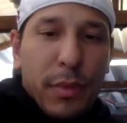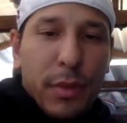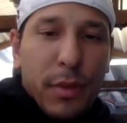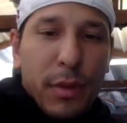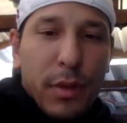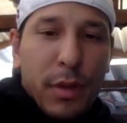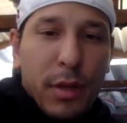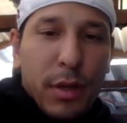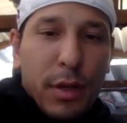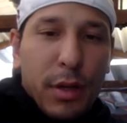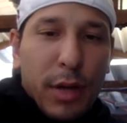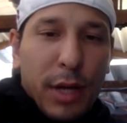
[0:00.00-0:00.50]

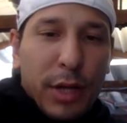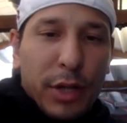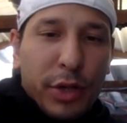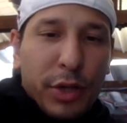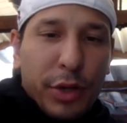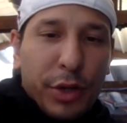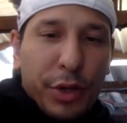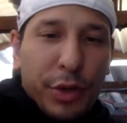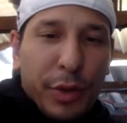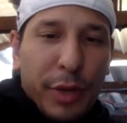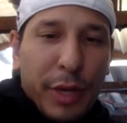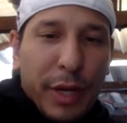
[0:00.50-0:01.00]
Yeah, I
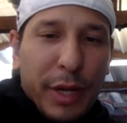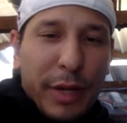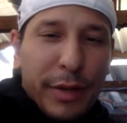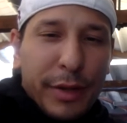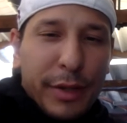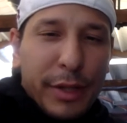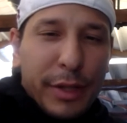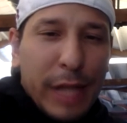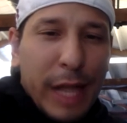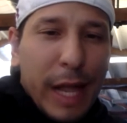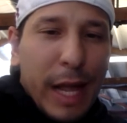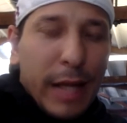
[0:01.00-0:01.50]
saw you doing heel
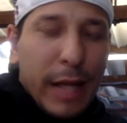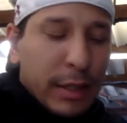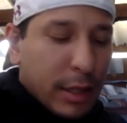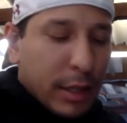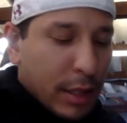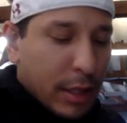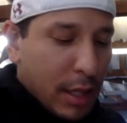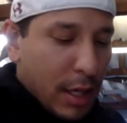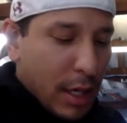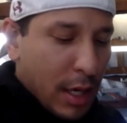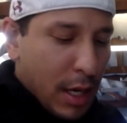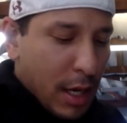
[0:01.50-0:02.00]

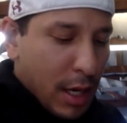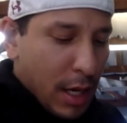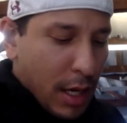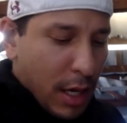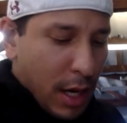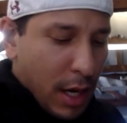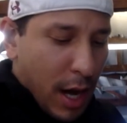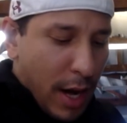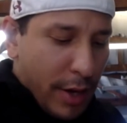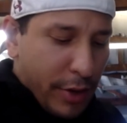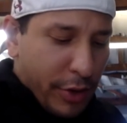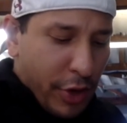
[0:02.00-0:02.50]
slides.
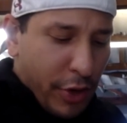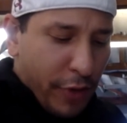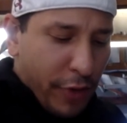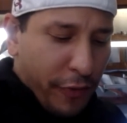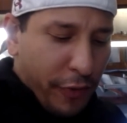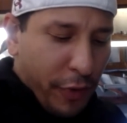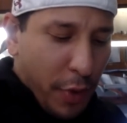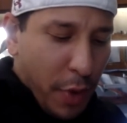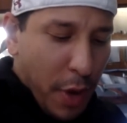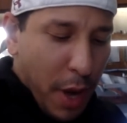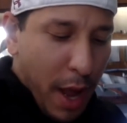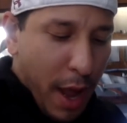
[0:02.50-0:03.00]
I don't know
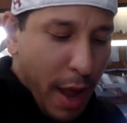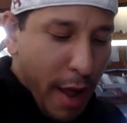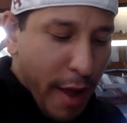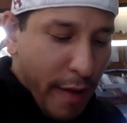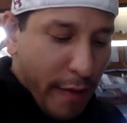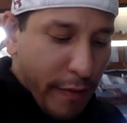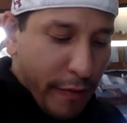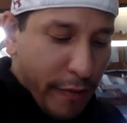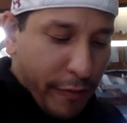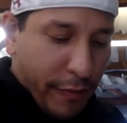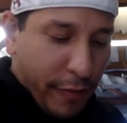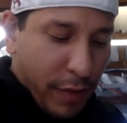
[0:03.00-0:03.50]
if you
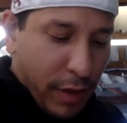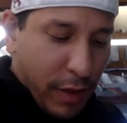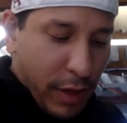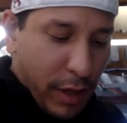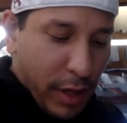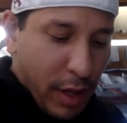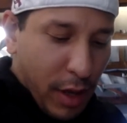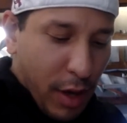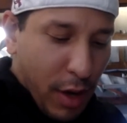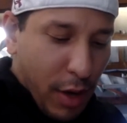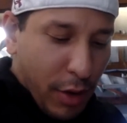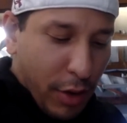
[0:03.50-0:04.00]
have
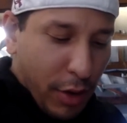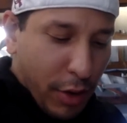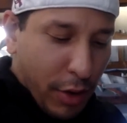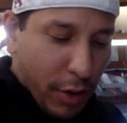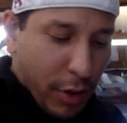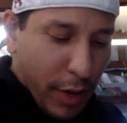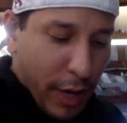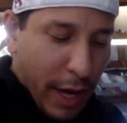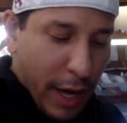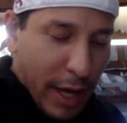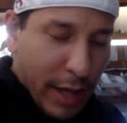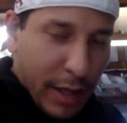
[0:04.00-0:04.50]
the
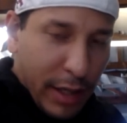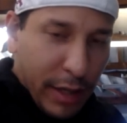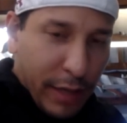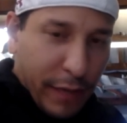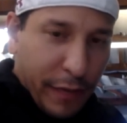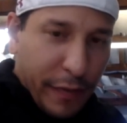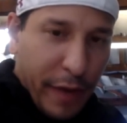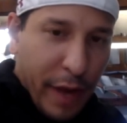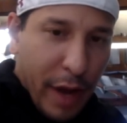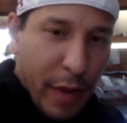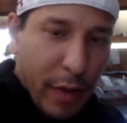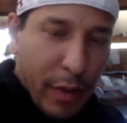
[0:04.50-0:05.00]
article handy.
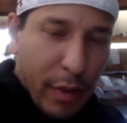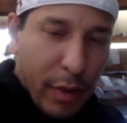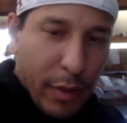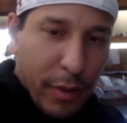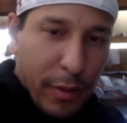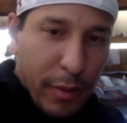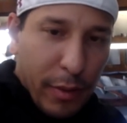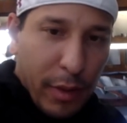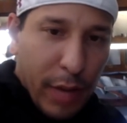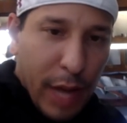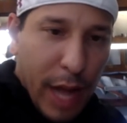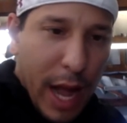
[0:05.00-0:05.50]
If not,
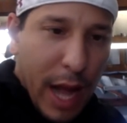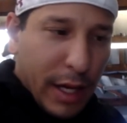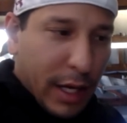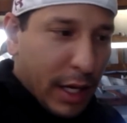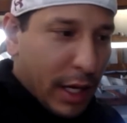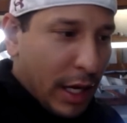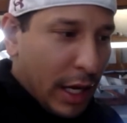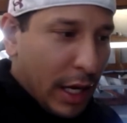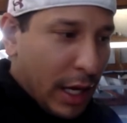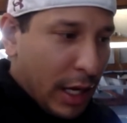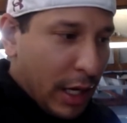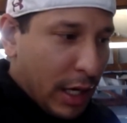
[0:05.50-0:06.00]
we'll add
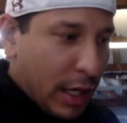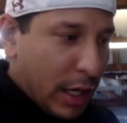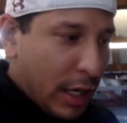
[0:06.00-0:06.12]
it in